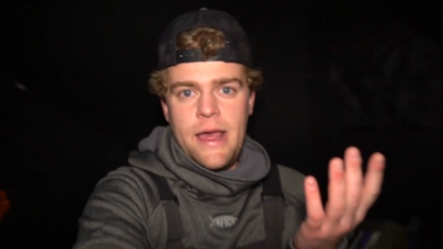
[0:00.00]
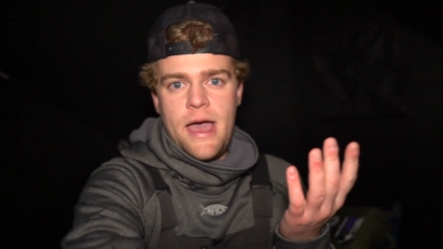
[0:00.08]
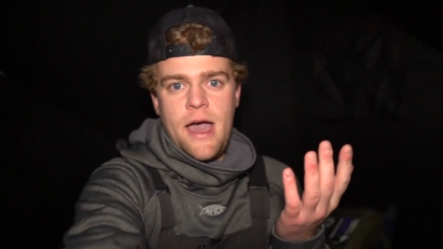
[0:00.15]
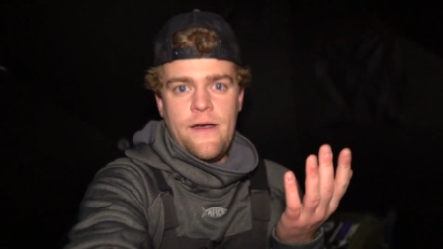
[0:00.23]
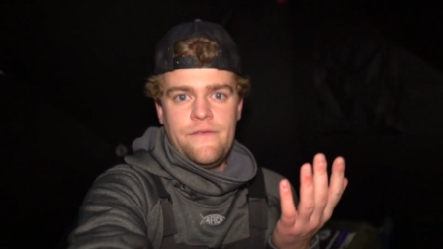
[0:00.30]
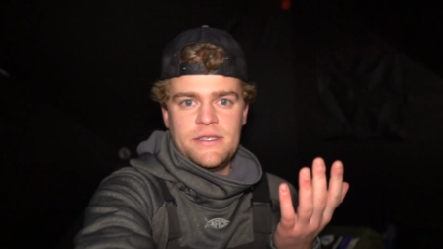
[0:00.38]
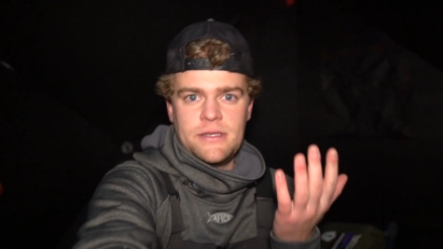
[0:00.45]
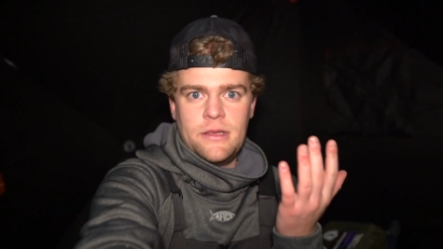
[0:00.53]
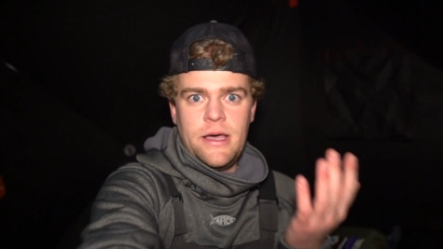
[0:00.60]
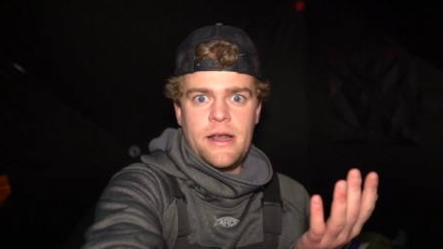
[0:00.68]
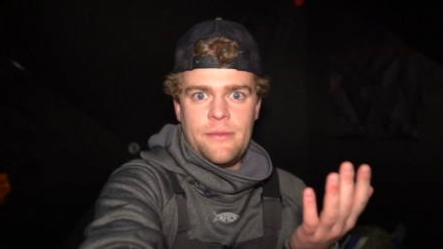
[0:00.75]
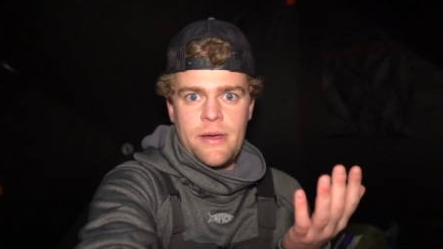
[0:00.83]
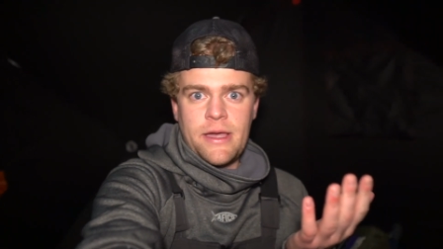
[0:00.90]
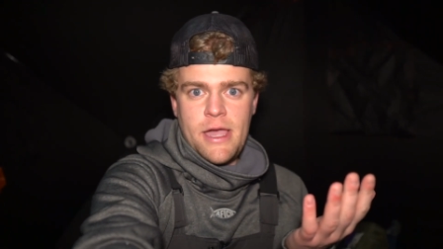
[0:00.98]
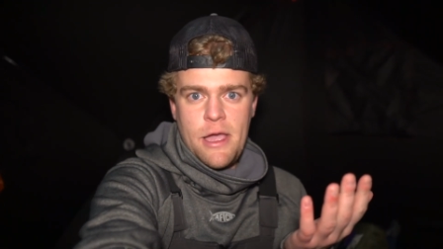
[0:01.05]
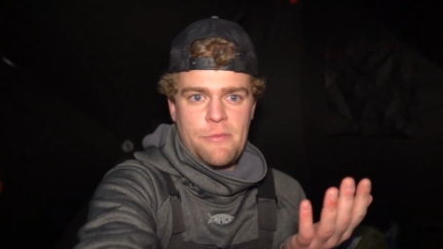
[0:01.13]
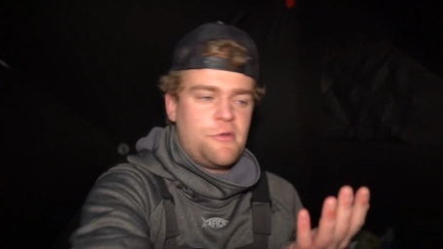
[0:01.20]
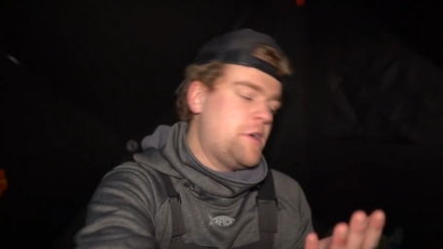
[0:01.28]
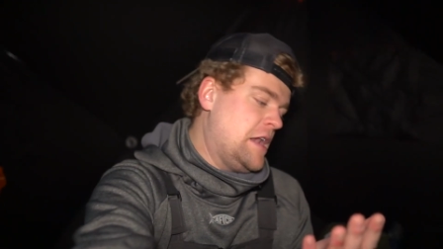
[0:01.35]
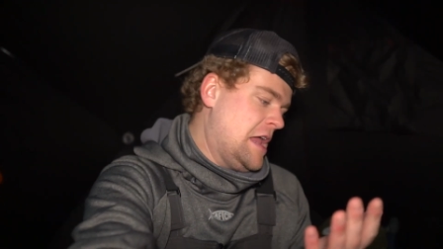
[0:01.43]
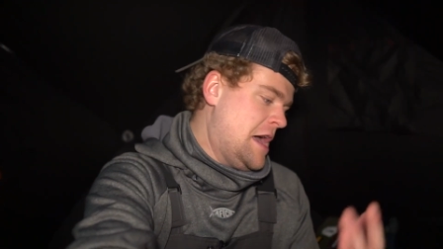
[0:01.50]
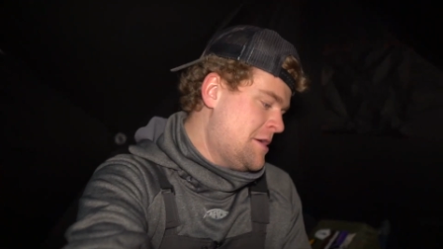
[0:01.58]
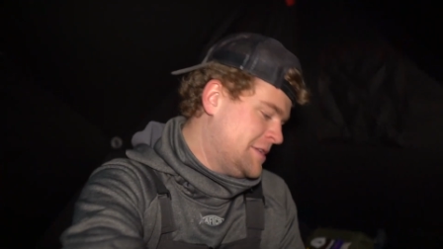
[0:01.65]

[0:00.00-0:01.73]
I have is the light on my camera right now.